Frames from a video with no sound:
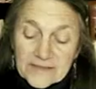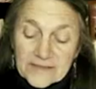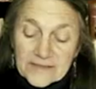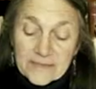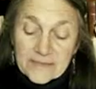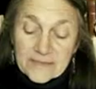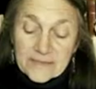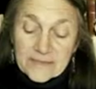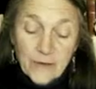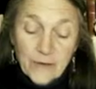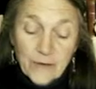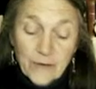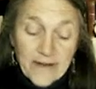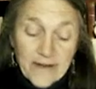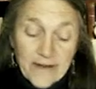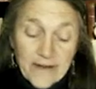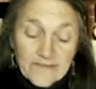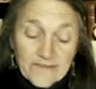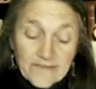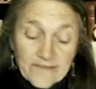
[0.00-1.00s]

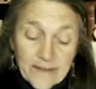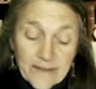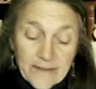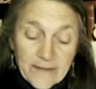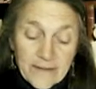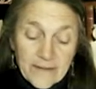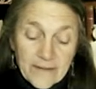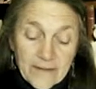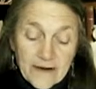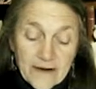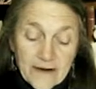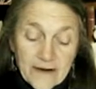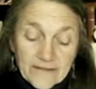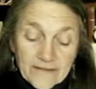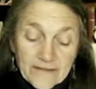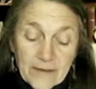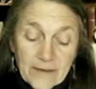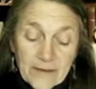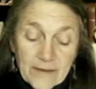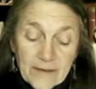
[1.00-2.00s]
deprived them of the
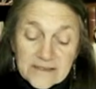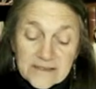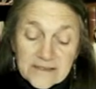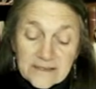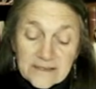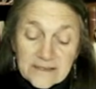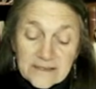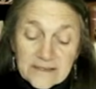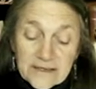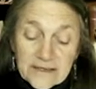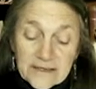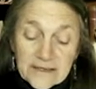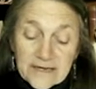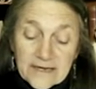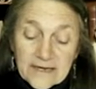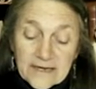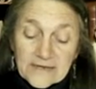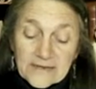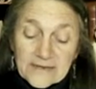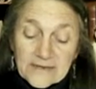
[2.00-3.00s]
possibility
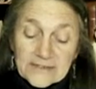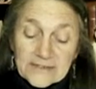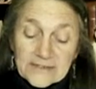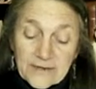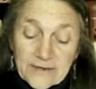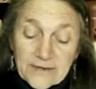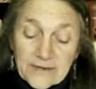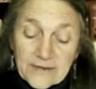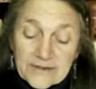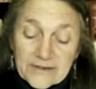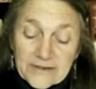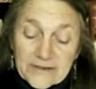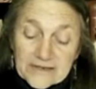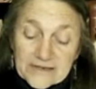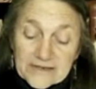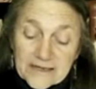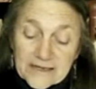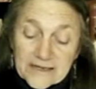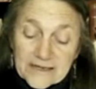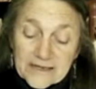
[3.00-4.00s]
of
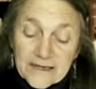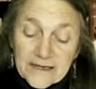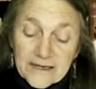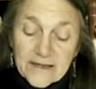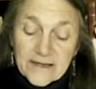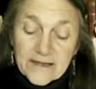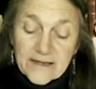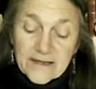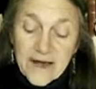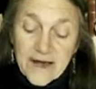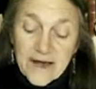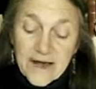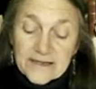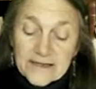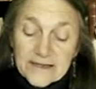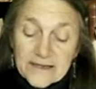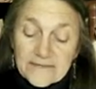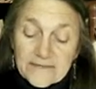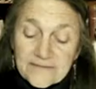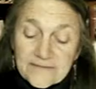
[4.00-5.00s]
experiencing the
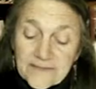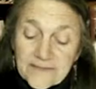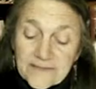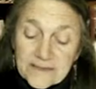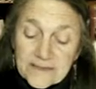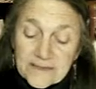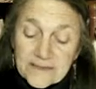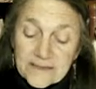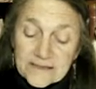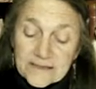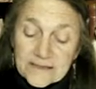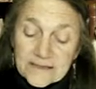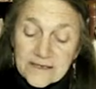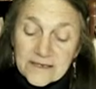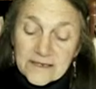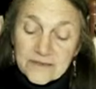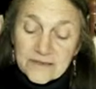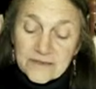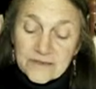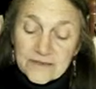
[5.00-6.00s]
highest feelings
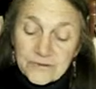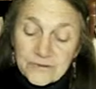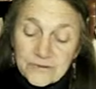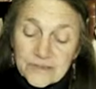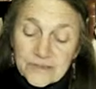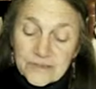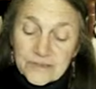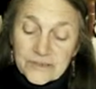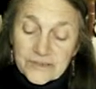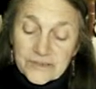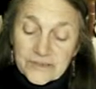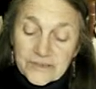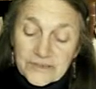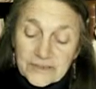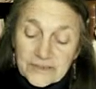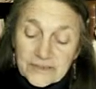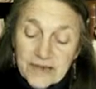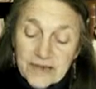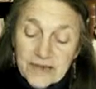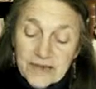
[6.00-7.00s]
to which
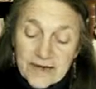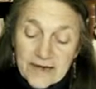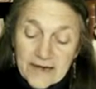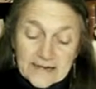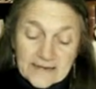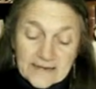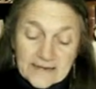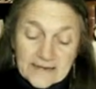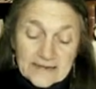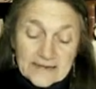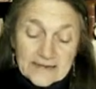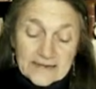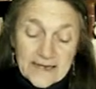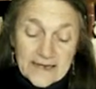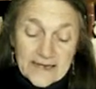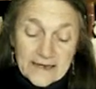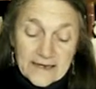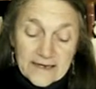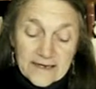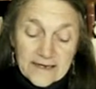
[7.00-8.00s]
humankind has
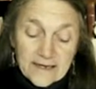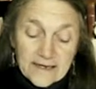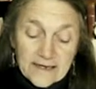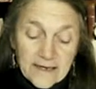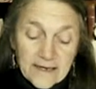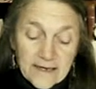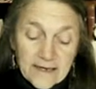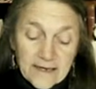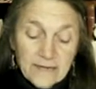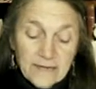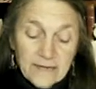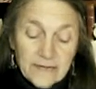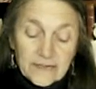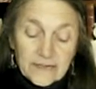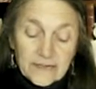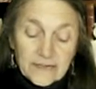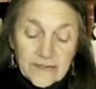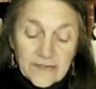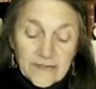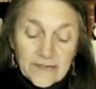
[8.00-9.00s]
attained, and
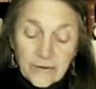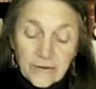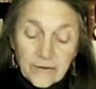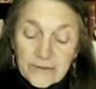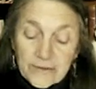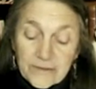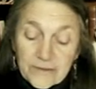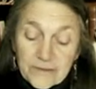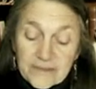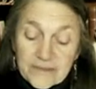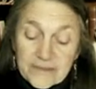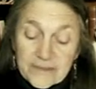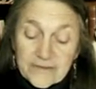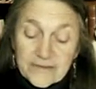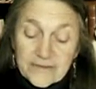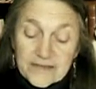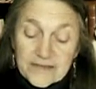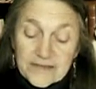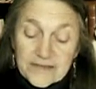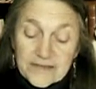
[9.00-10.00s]
which can only be
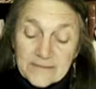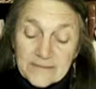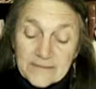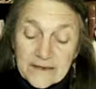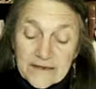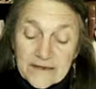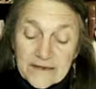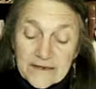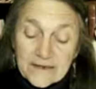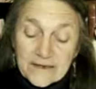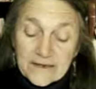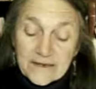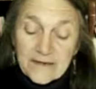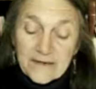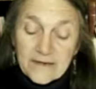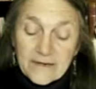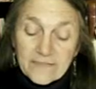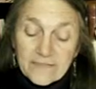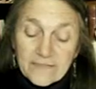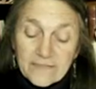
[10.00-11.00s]
transmitted
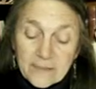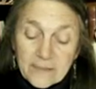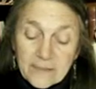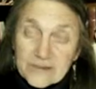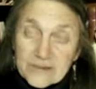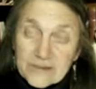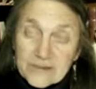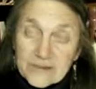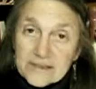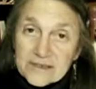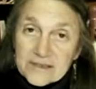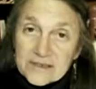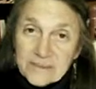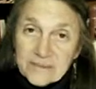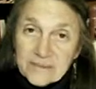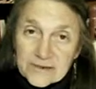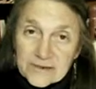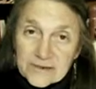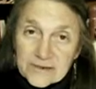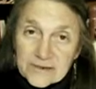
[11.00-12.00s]
from person to
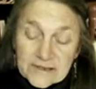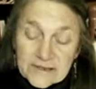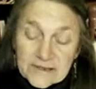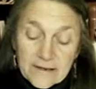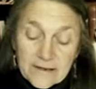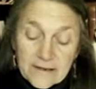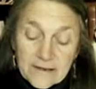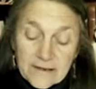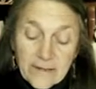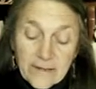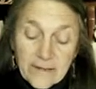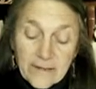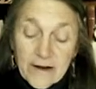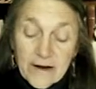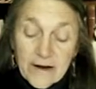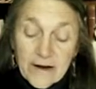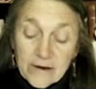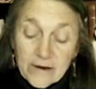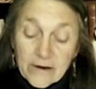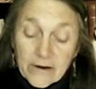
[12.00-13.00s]
person by
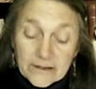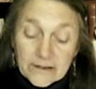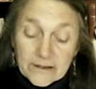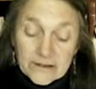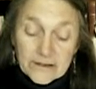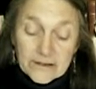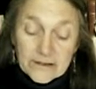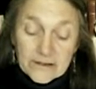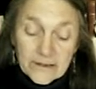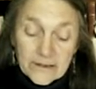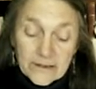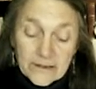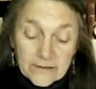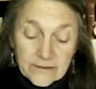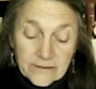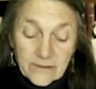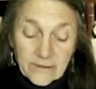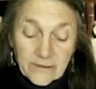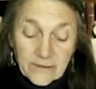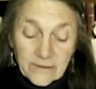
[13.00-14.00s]
art."
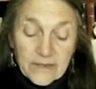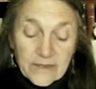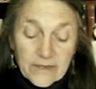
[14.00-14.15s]
Unquote.